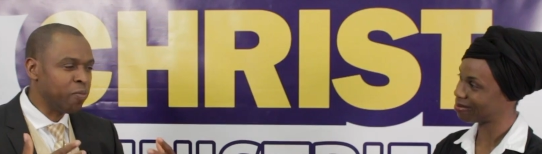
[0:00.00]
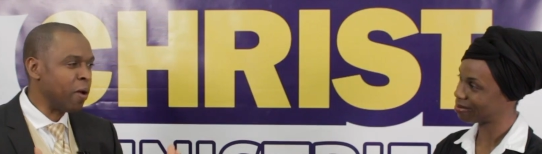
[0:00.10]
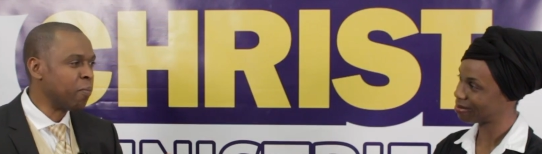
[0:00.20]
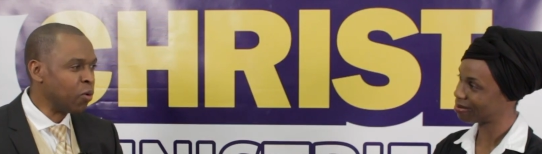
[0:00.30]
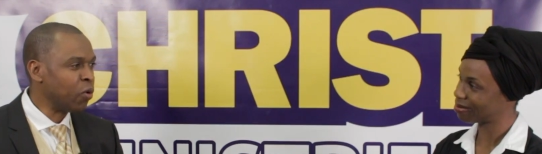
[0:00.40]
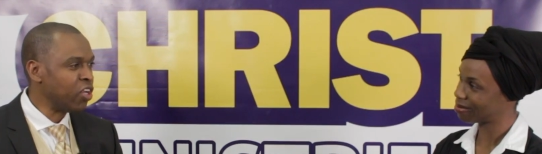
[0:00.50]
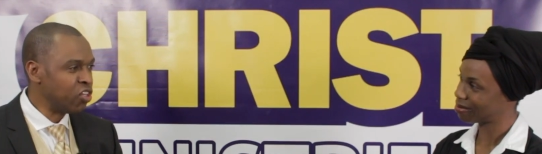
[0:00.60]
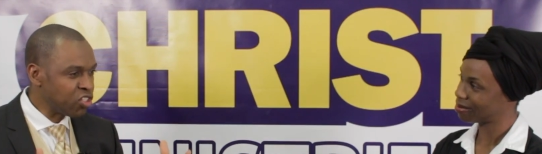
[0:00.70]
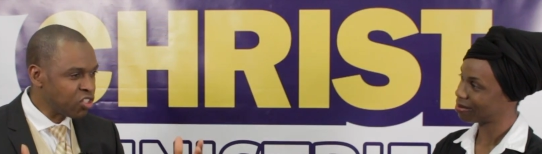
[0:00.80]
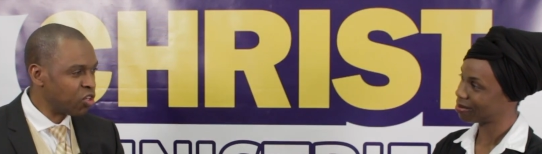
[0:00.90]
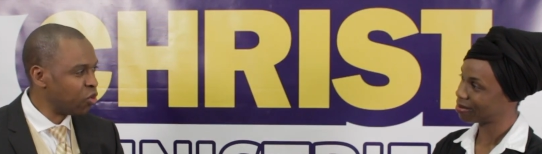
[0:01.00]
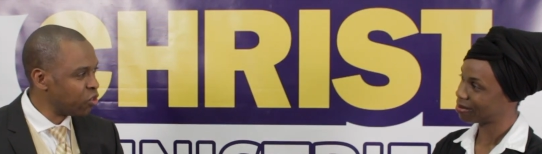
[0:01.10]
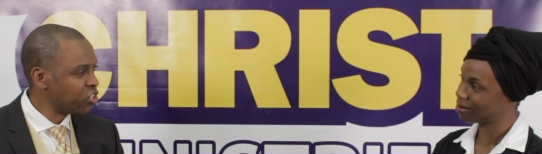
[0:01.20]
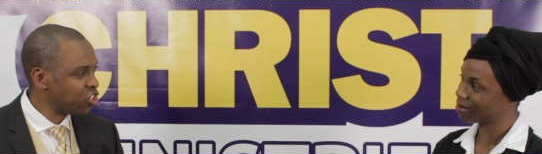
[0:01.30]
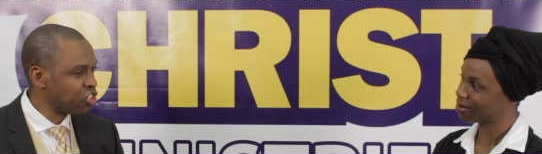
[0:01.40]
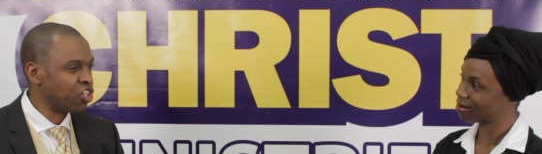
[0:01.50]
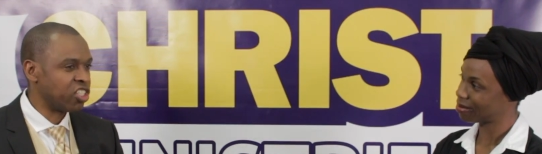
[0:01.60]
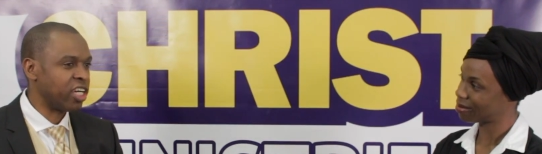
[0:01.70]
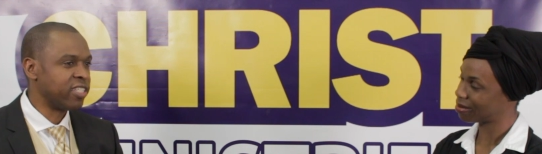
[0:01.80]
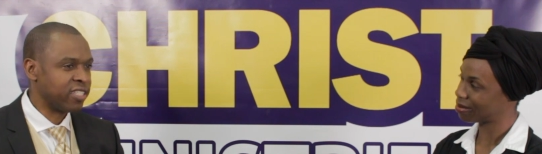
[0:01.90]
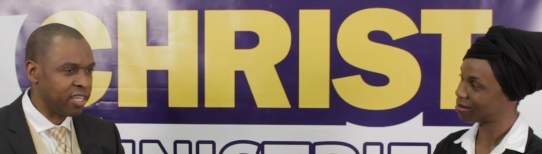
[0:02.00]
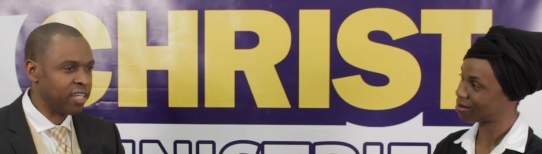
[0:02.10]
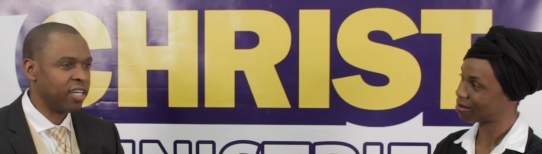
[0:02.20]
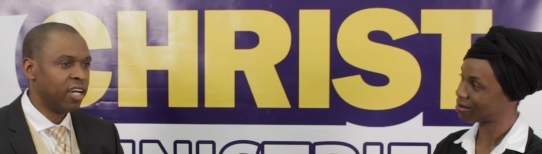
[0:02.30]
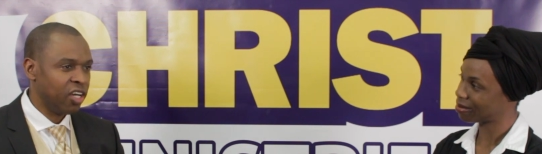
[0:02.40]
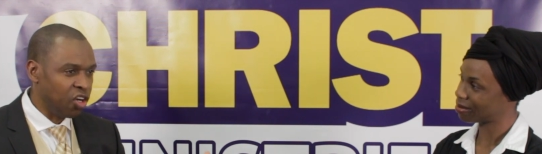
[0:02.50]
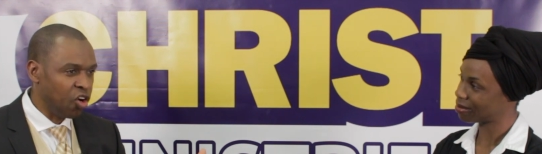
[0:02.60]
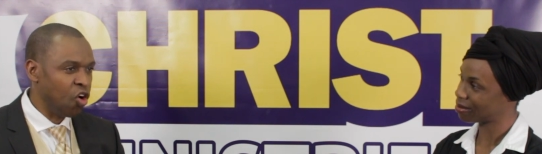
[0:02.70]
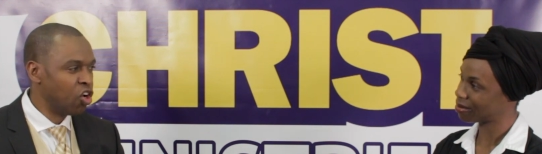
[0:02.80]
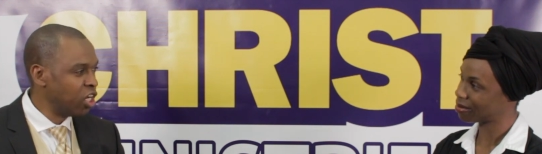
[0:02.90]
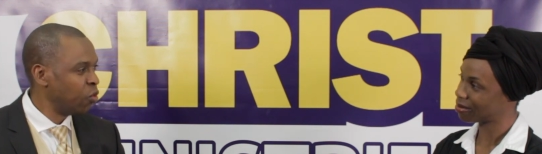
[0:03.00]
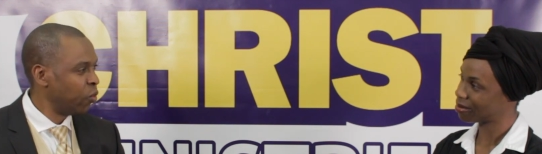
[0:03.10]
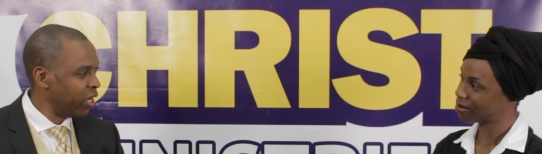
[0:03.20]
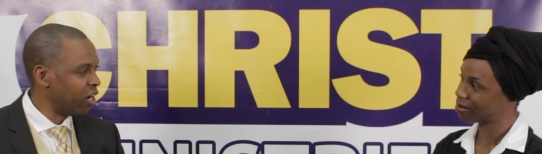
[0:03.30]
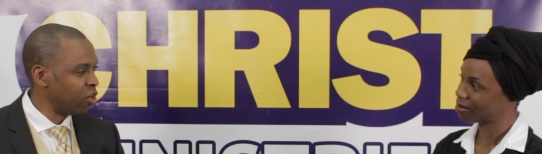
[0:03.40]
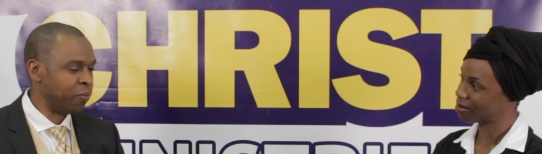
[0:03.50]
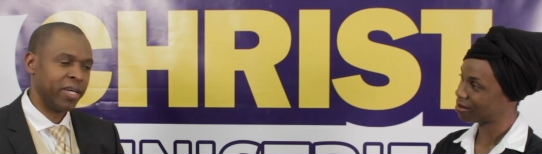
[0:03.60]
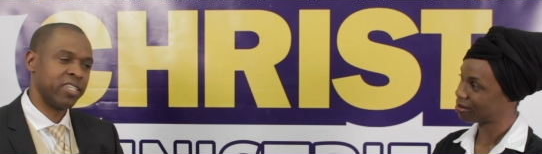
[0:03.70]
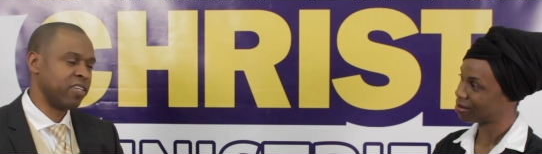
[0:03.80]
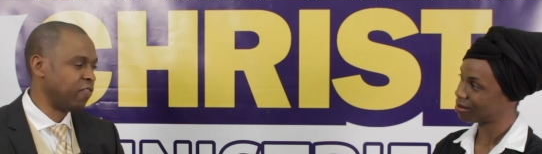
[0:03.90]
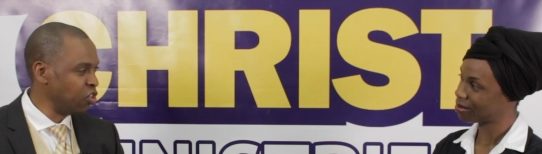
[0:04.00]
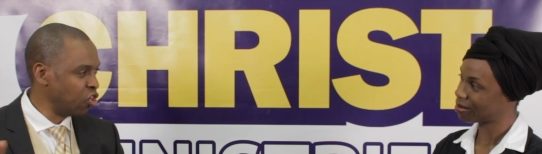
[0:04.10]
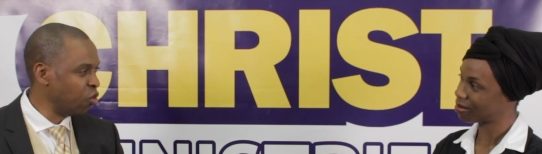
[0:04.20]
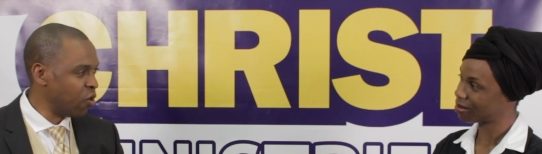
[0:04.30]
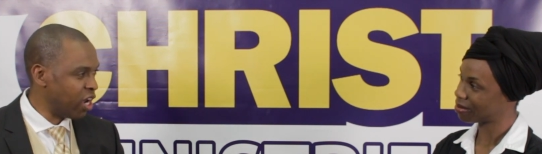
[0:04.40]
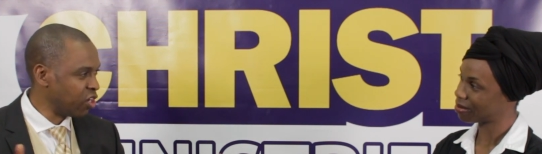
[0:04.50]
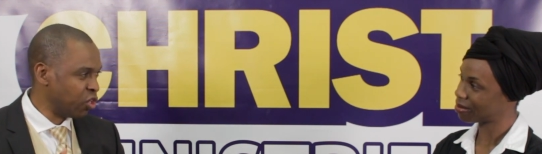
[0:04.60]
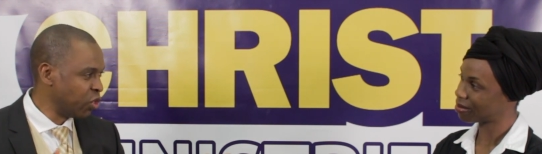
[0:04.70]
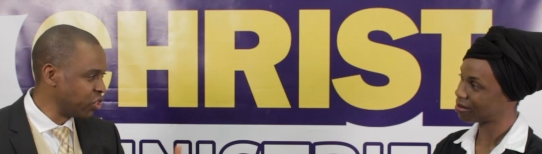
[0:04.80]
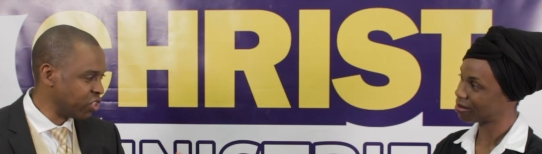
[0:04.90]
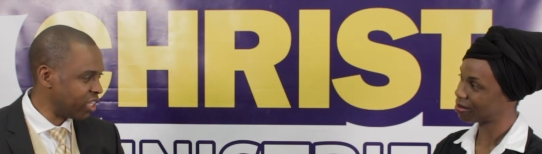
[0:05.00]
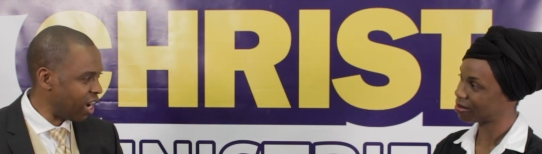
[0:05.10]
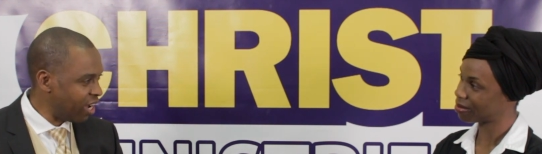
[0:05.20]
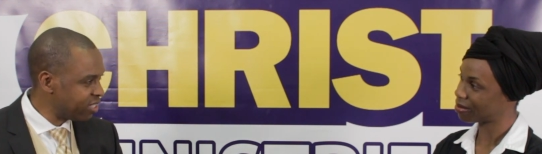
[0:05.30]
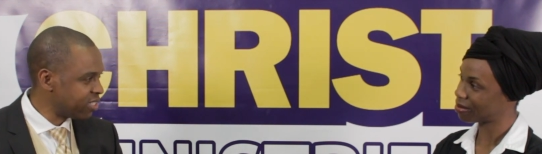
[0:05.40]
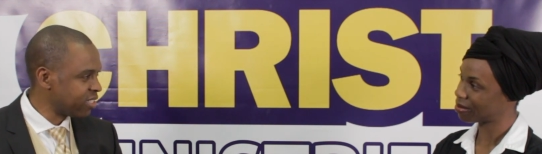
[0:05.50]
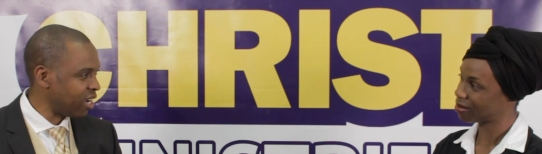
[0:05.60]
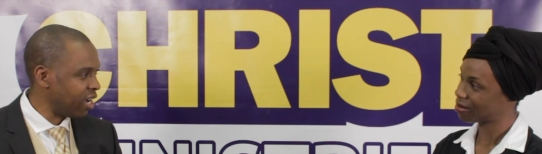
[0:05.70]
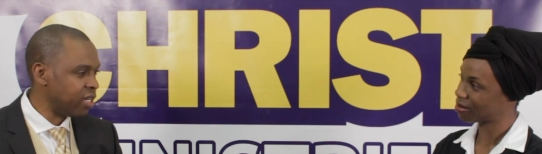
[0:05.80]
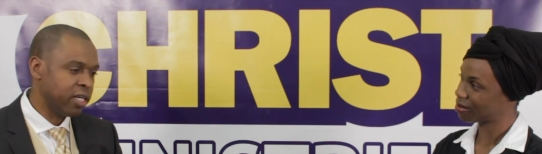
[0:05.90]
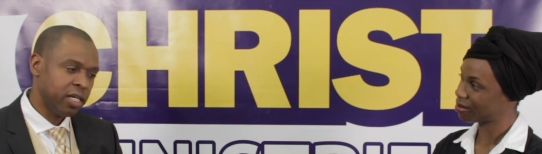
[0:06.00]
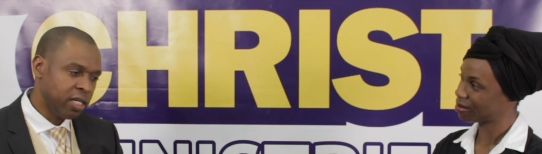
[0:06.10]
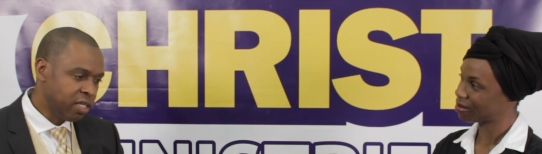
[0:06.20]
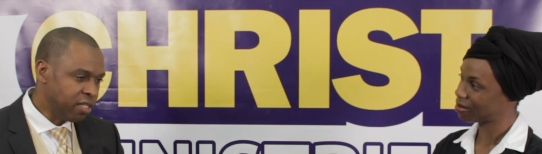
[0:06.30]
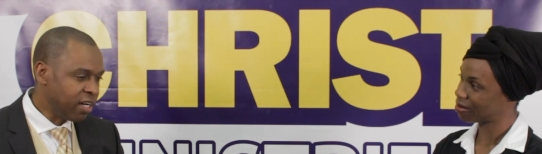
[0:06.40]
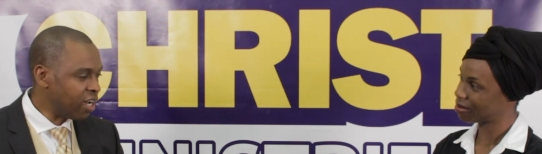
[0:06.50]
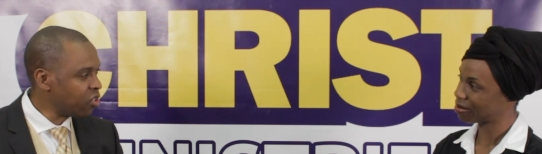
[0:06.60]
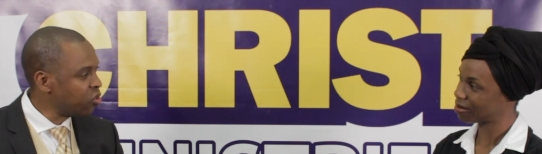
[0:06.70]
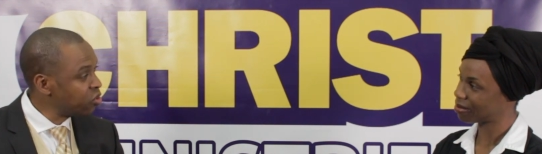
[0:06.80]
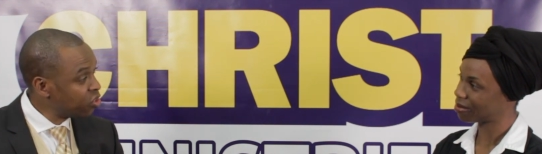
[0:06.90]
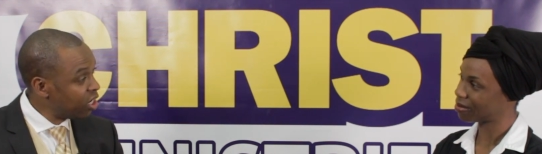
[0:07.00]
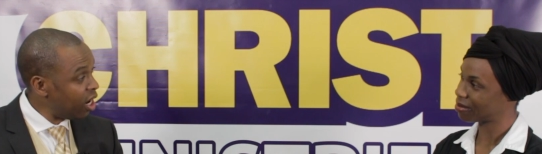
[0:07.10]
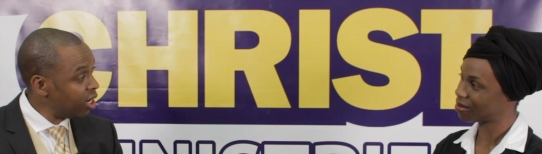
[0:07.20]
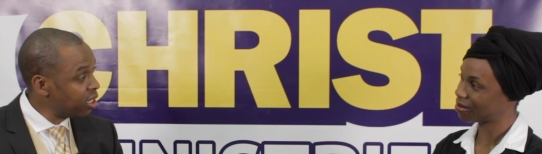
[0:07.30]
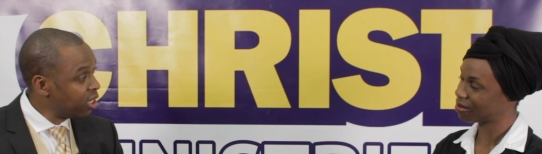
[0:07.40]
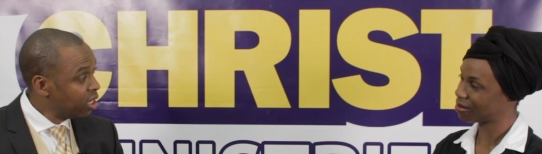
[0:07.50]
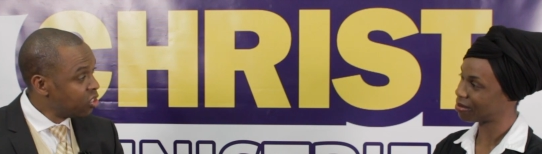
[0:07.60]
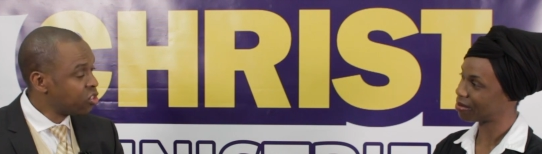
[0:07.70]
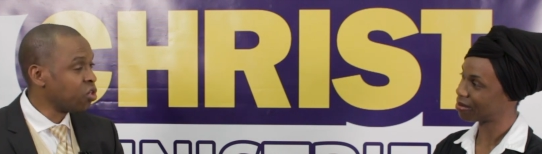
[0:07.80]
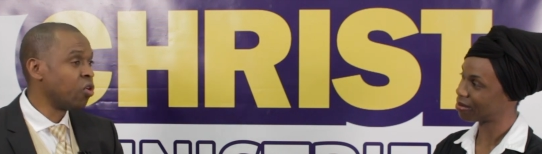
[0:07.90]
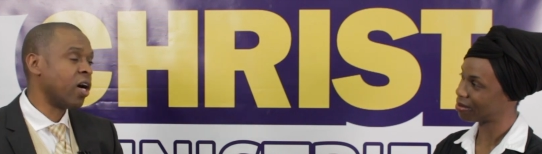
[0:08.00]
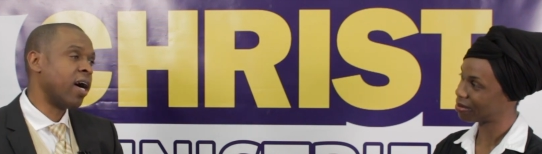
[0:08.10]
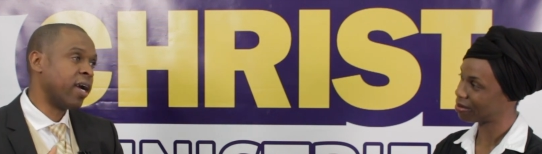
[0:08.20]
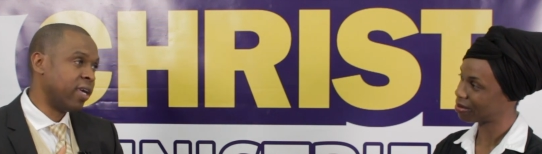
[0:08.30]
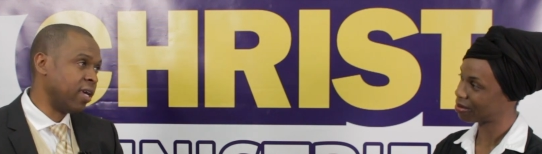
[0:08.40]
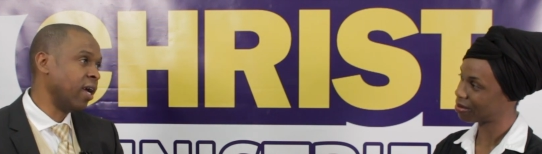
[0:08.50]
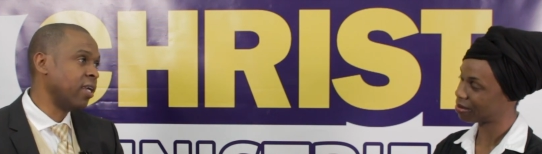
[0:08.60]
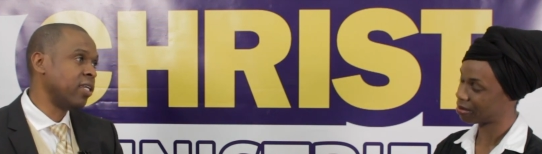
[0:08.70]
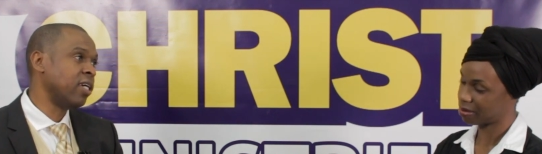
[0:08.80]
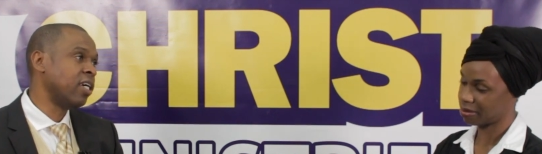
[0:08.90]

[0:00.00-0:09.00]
Speaker 1: remember when you used to go to church and said, the only way out, because if you don't want to go to the other side, you got to go to God. Mm -hmm. So again,